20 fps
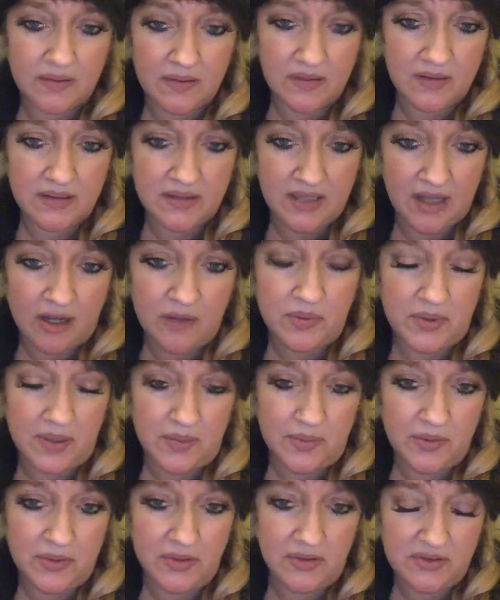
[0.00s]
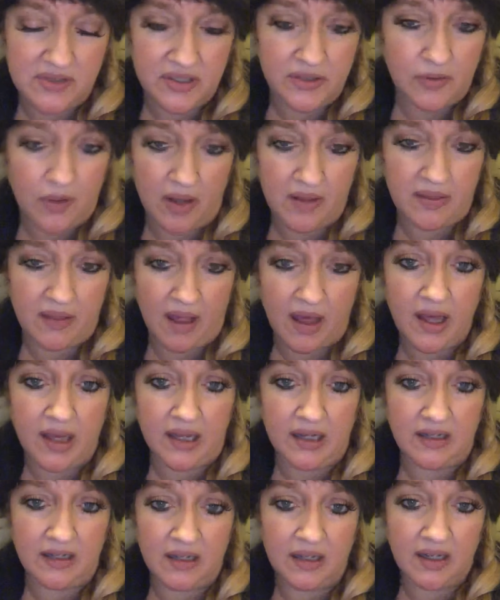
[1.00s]
tell people too
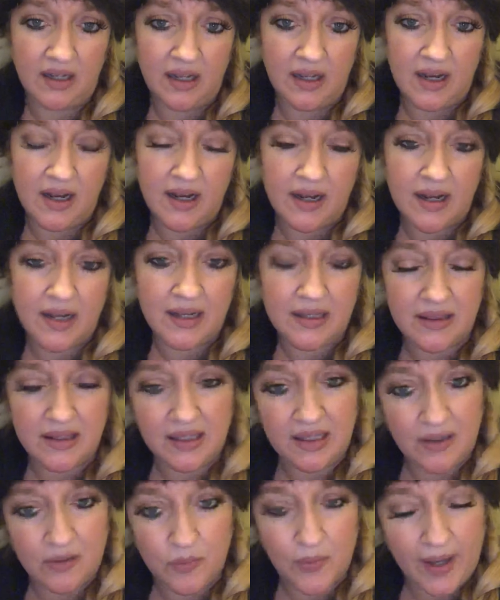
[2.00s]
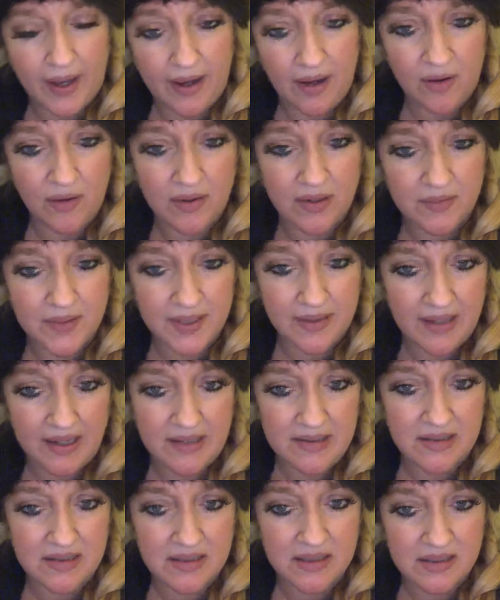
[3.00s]
online. I think, wow,
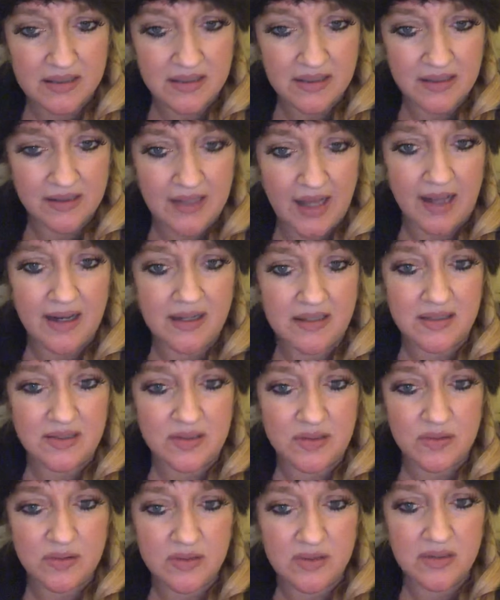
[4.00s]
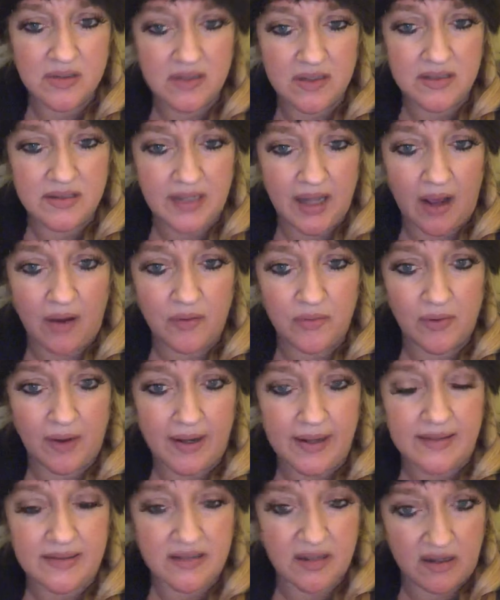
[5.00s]
that is
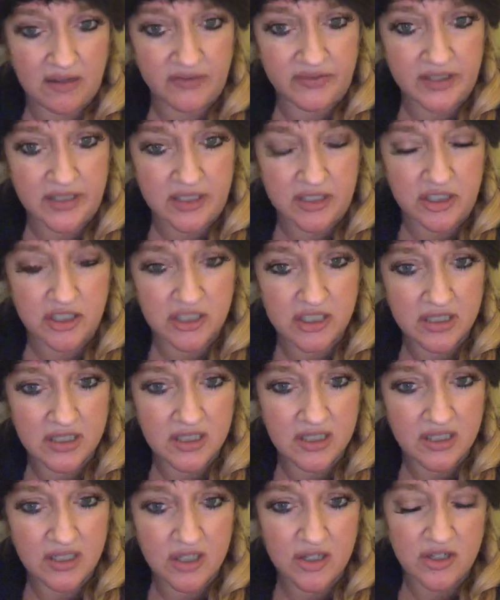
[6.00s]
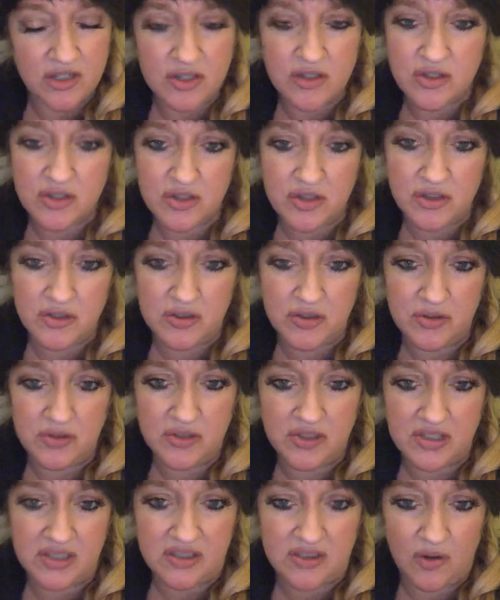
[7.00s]
downright selfish to
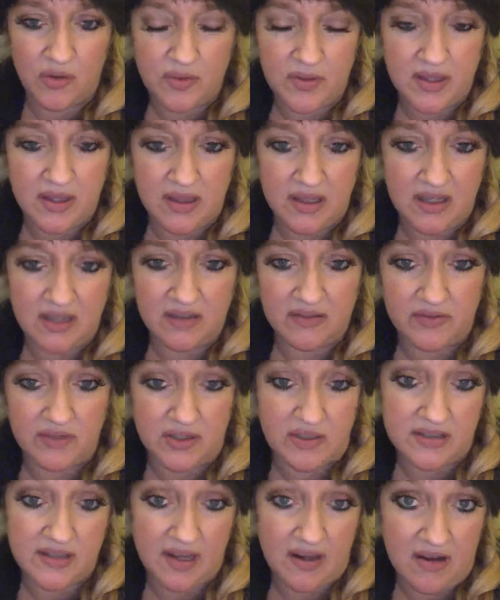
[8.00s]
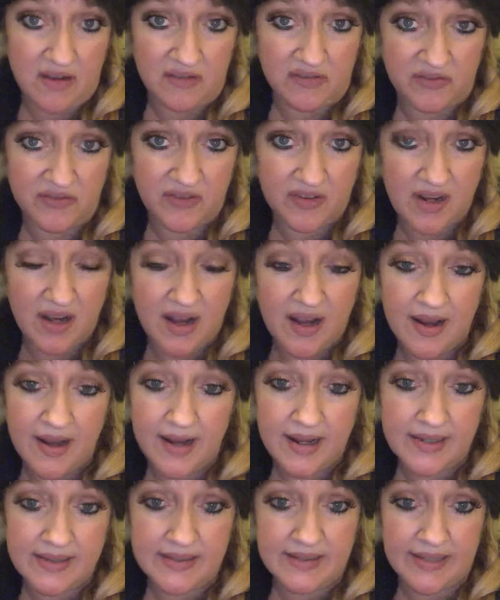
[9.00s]
just only think of yourself
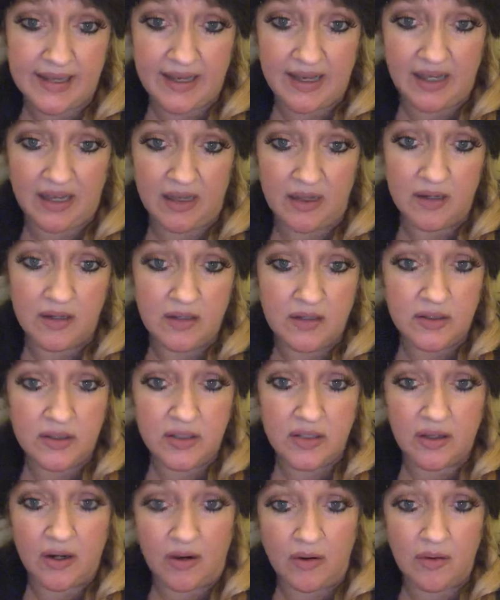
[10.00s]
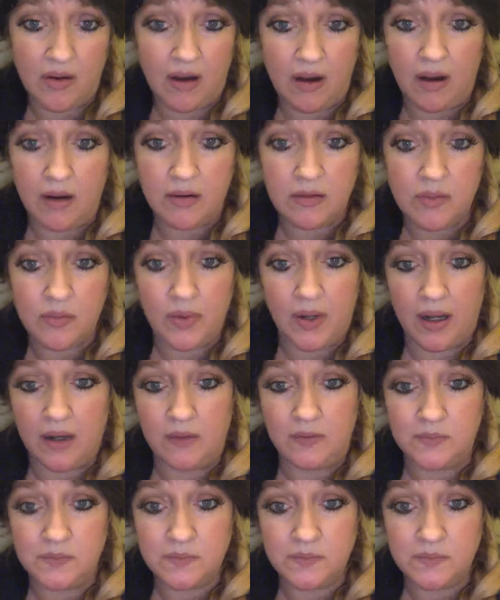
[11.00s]
and say, oh, well,